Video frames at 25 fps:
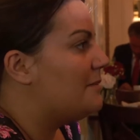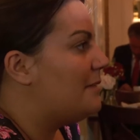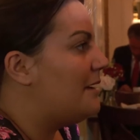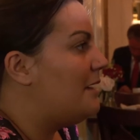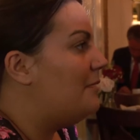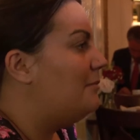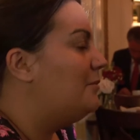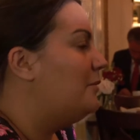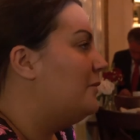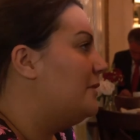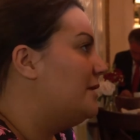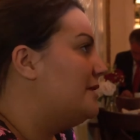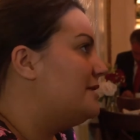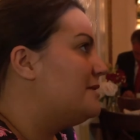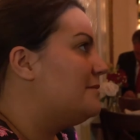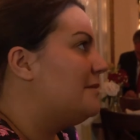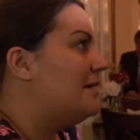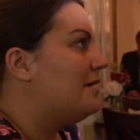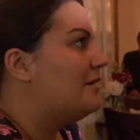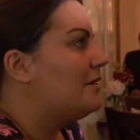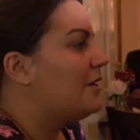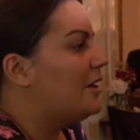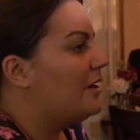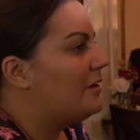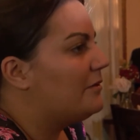about boys,
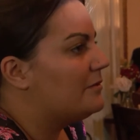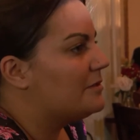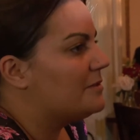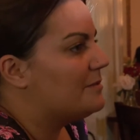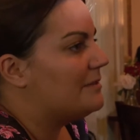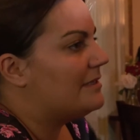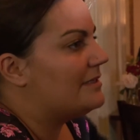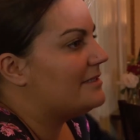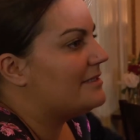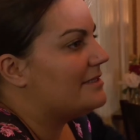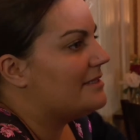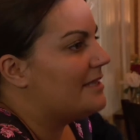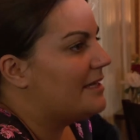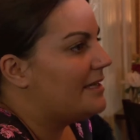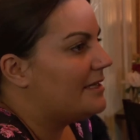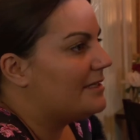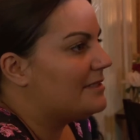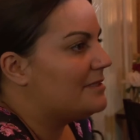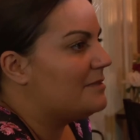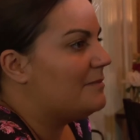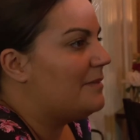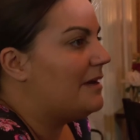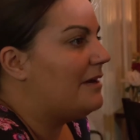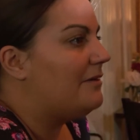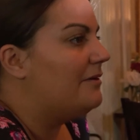about girls, about
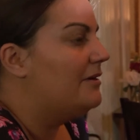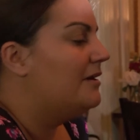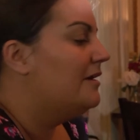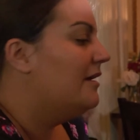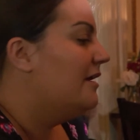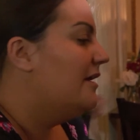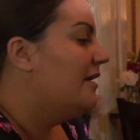sex, about